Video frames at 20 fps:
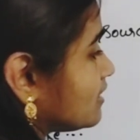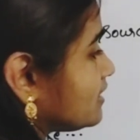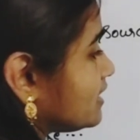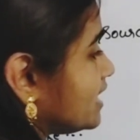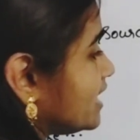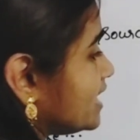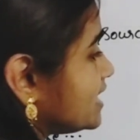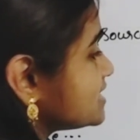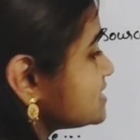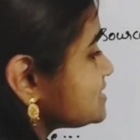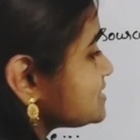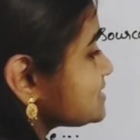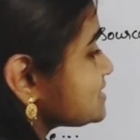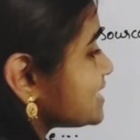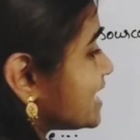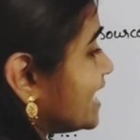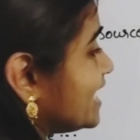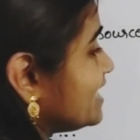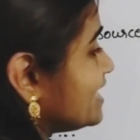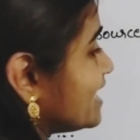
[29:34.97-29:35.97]
Taste
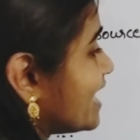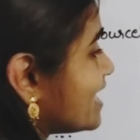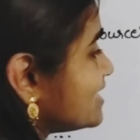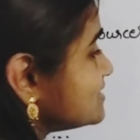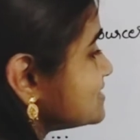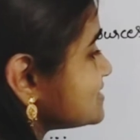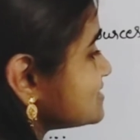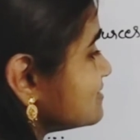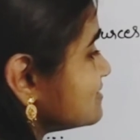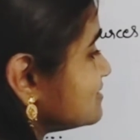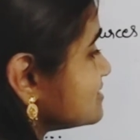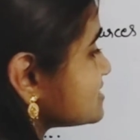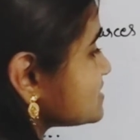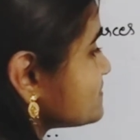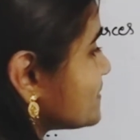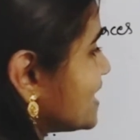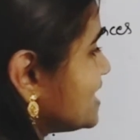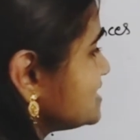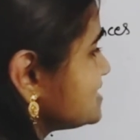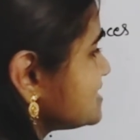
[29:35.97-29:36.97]
enhancers.
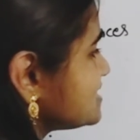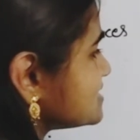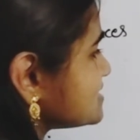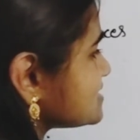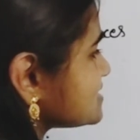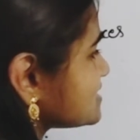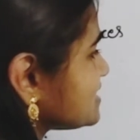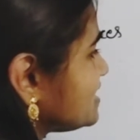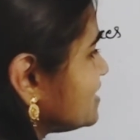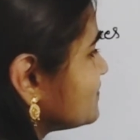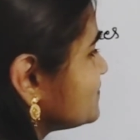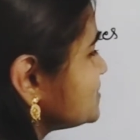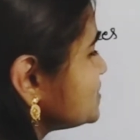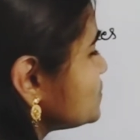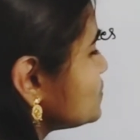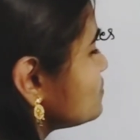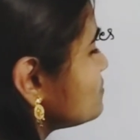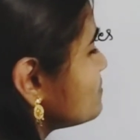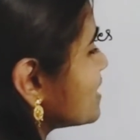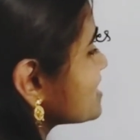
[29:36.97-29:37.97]
Spices gives
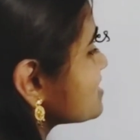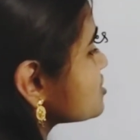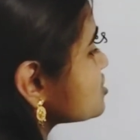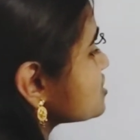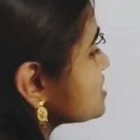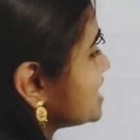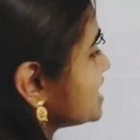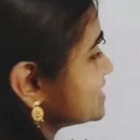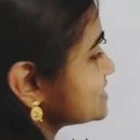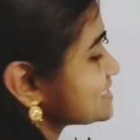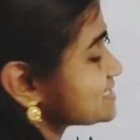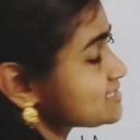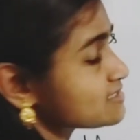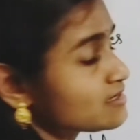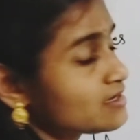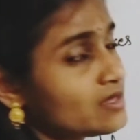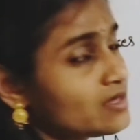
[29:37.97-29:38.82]
you much taste.